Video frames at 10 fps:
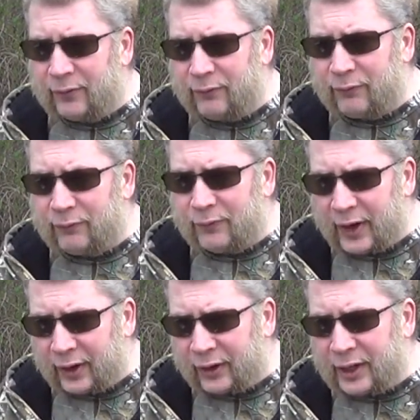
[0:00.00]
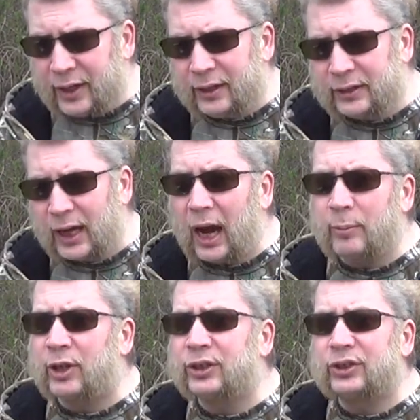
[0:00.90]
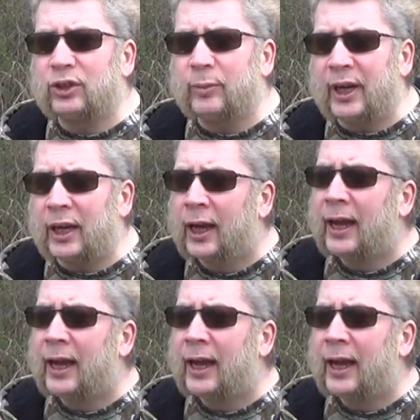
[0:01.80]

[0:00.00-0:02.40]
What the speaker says: very time consuming